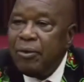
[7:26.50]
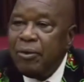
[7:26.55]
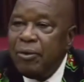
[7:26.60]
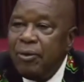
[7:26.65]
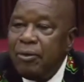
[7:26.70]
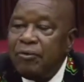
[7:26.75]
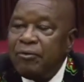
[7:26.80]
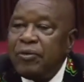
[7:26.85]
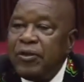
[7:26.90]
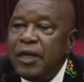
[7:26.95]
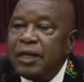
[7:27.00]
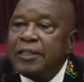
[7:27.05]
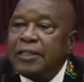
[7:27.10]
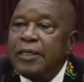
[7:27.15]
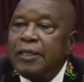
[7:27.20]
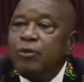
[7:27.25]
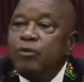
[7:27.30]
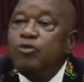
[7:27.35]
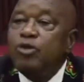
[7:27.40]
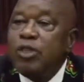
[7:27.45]
of their
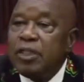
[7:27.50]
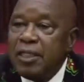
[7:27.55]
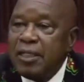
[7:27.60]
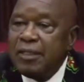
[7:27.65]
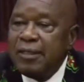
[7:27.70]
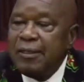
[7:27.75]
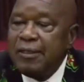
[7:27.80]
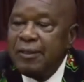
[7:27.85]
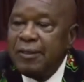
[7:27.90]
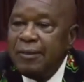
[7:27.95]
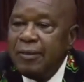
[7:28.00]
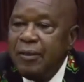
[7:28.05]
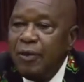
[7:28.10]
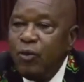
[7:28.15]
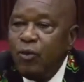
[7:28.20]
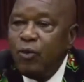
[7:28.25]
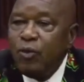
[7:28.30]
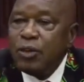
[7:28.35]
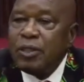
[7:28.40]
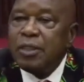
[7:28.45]
delusion
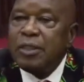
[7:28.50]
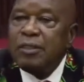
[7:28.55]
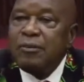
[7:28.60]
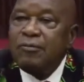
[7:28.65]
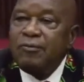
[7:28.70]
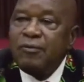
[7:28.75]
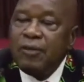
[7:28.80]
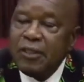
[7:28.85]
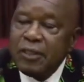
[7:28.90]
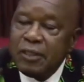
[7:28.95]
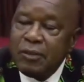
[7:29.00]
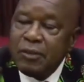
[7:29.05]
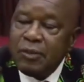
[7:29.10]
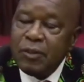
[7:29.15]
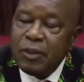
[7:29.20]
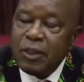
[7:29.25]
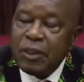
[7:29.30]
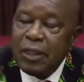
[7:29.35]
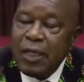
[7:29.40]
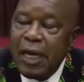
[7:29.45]
which
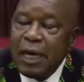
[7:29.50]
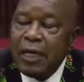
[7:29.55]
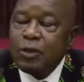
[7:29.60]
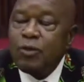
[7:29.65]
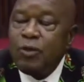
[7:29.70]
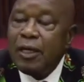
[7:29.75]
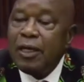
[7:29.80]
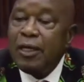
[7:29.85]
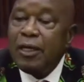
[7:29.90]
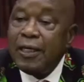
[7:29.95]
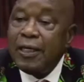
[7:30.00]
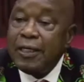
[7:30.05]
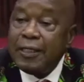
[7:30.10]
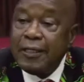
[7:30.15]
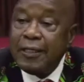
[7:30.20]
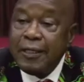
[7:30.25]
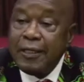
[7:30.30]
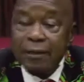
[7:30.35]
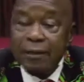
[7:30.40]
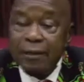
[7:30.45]
actually led
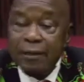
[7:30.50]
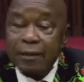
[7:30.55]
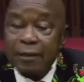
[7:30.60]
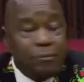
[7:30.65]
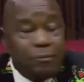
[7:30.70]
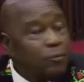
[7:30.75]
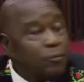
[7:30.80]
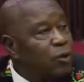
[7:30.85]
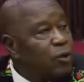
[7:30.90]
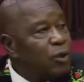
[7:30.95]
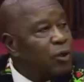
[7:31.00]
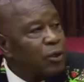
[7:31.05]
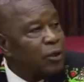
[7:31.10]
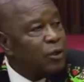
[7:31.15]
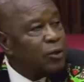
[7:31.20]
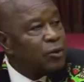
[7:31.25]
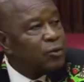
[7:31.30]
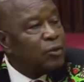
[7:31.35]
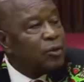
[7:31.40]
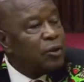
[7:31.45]
them
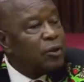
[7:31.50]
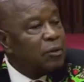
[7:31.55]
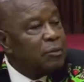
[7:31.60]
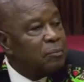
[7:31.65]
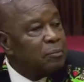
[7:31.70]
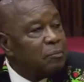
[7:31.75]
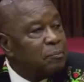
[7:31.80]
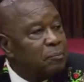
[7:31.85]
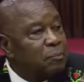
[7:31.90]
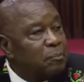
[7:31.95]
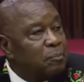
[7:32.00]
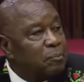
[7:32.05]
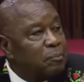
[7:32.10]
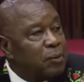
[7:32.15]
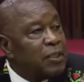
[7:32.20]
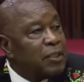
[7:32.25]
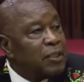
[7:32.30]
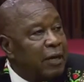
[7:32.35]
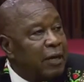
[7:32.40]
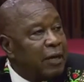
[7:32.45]
to the
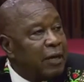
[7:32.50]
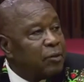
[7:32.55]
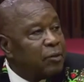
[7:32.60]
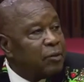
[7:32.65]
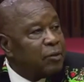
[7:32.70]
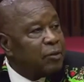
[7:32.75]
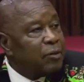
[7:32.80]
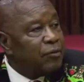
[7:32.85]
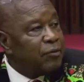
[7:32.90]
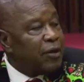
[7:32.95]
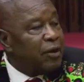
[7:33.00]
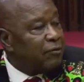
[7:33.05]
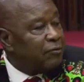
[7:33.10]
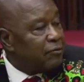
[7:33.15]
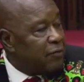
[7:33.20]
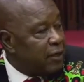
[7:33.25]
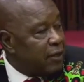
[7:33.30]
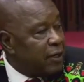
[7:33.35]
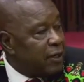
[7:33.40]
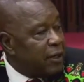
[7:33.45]
predicament of their
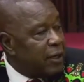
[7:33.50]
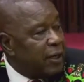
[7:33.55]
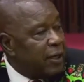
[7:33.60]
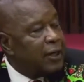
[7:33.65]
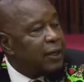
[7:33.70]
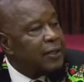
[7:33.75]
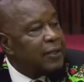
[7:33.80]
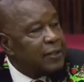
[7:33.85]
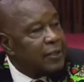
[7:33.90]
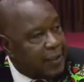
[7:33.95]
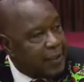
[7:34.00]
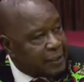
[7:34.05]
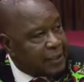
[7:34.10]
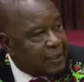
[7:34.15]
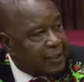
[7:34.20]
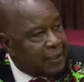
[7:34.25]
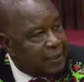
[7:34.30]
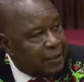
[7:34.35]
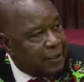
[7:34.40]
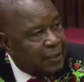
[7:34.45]
failure
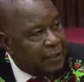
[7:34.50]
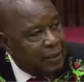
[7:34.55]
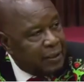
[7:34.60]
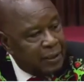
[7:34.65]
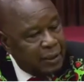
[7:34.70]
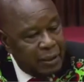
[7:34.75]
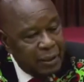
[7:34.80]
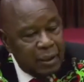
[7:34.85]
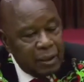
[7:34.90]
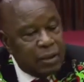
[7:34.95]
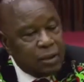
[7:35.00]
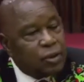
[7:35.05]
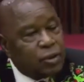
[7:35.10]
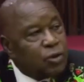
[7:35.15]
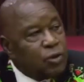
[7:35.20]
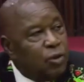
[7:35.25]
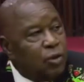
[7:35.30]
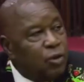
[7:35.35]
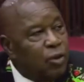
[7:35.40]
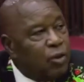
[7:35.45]
yesterday.
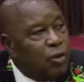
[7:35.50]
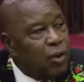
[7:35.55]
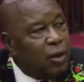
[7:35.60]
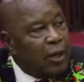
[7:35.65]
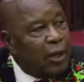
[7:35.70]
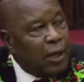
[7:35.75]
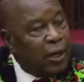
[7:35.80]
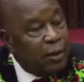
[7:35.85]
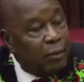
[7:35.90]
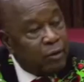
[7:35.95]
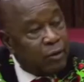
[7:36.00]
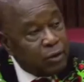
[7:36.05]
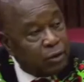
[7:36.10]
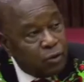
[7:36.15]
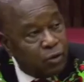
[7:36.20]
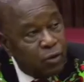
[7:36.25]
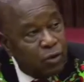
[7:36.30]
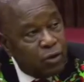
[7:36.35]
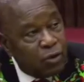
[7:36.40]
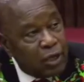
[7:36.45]
So I want to
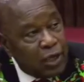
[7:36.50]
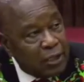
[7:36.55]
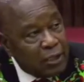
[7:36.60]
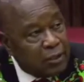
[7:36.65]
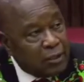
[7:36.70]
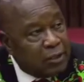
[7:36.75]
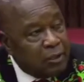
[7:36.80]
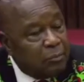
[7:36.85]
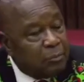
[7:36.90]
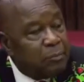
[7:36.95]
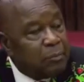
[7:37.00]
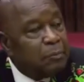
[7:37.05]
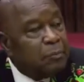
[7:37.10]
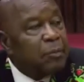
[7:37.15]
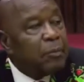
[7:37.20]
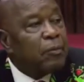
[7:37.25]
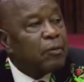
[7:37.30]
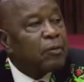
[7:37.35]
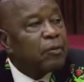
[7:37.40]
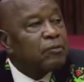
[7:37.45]
congratulate the
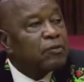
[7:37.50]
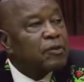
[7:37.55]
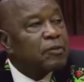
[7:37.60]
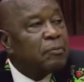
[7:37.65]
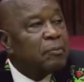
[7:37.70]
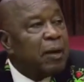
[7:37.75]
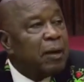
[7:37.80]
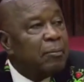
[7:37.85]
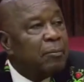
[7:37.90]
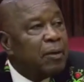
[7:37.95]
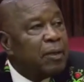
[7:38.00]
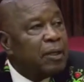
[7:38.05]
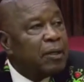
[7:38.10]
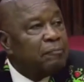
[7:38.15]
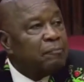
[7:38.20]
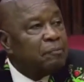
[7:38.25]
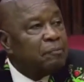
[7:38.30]
people of Zimbabwe